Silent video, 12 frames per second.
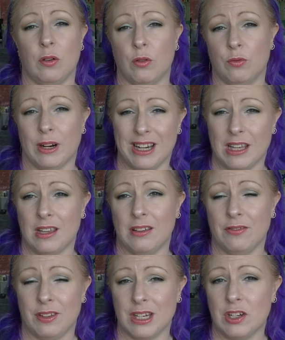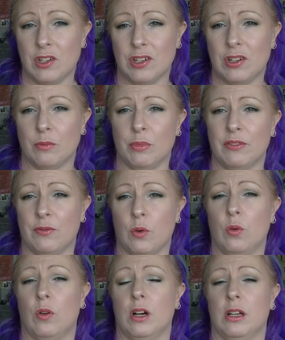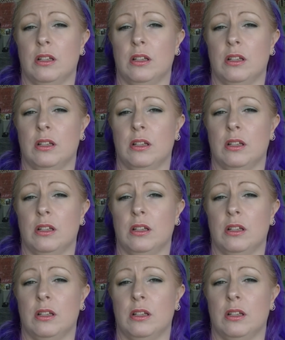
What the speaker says: already finished before